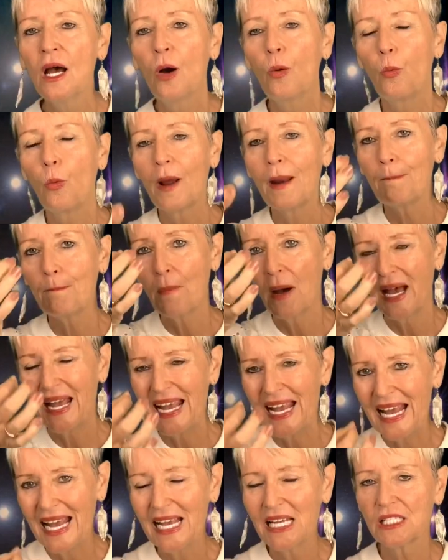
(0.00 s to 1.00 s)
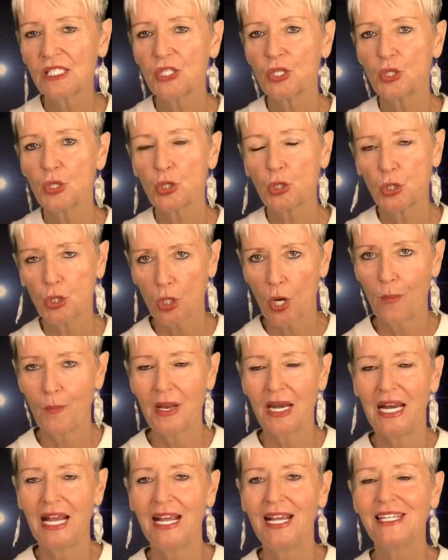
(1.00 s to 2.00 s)
when my essence
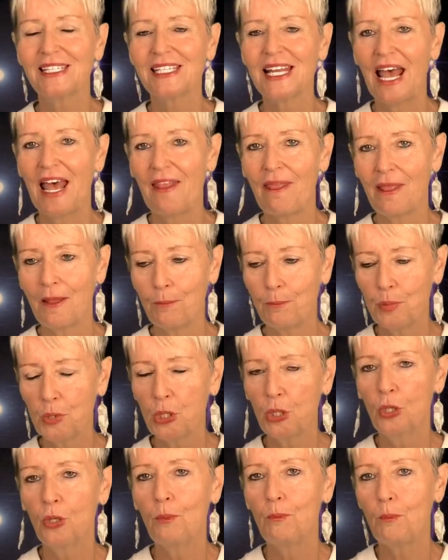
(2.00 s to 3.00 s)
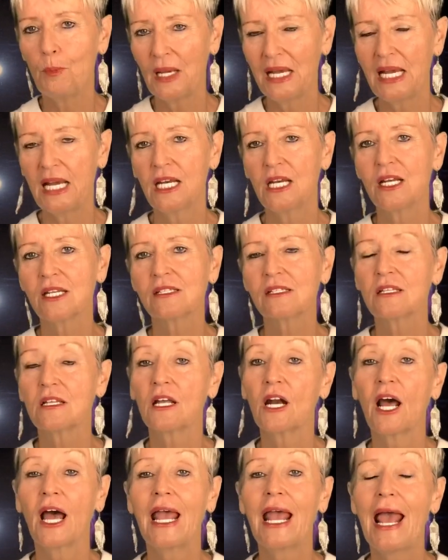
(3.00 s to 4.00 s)
dominates and the pure beingness
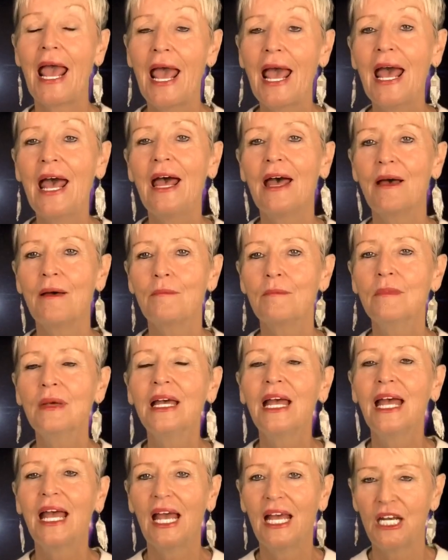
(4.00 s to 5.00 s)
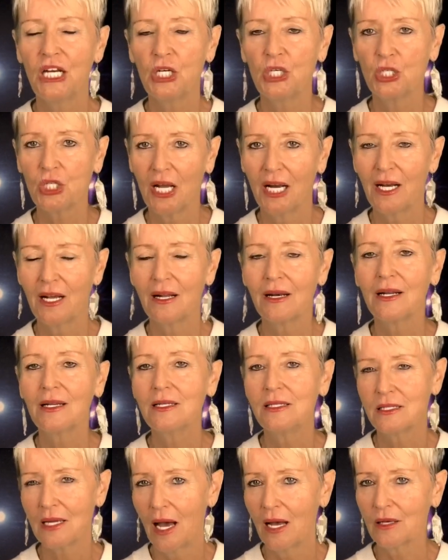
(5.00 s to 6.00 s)
that I am energetically
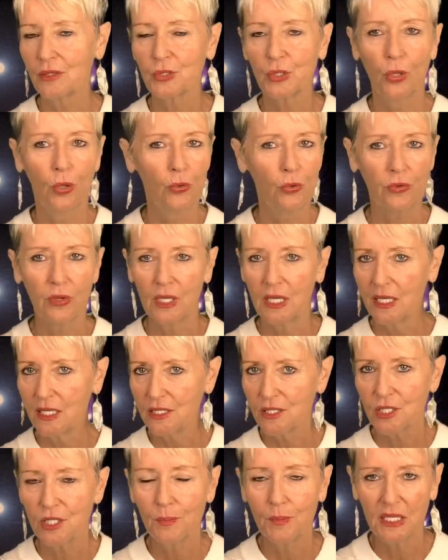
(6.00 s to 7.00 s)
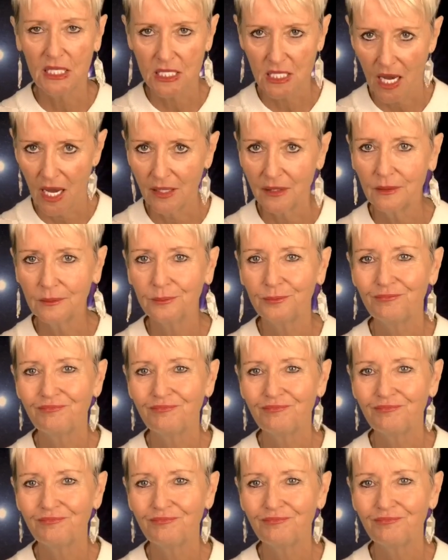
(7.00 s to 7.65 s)
does all that needs to be done.